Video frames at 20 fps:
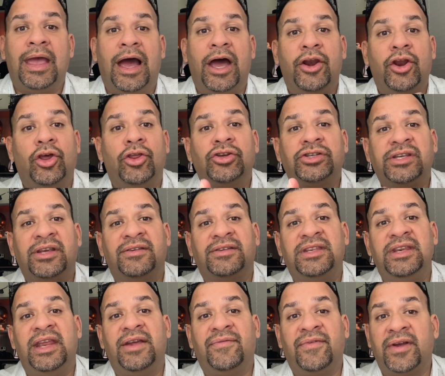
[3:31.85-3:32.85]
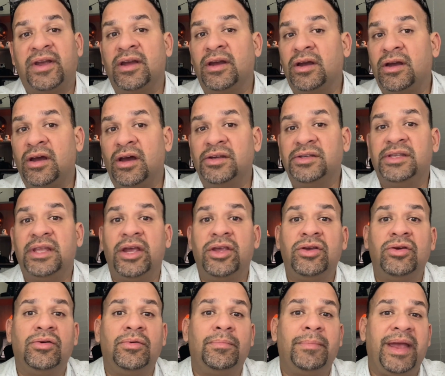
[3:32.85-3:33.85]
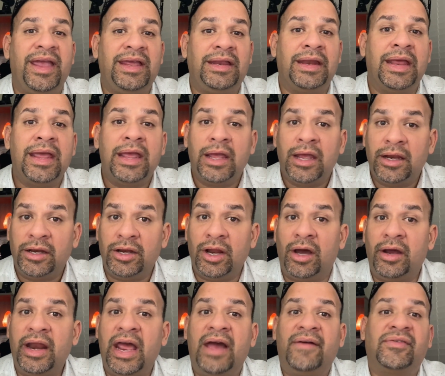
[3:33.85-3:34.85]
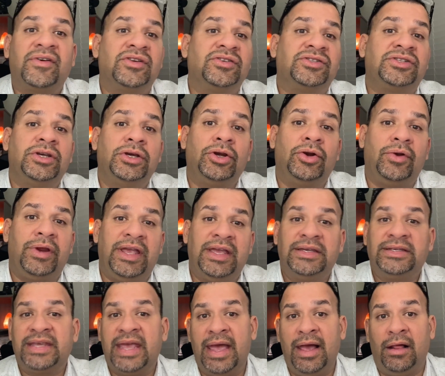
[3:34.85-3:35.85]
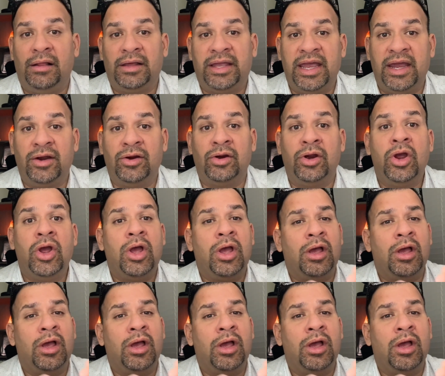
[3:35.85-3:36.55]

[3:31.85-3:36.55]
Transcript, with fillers: Another significant cost that you may not have considered is healthcare.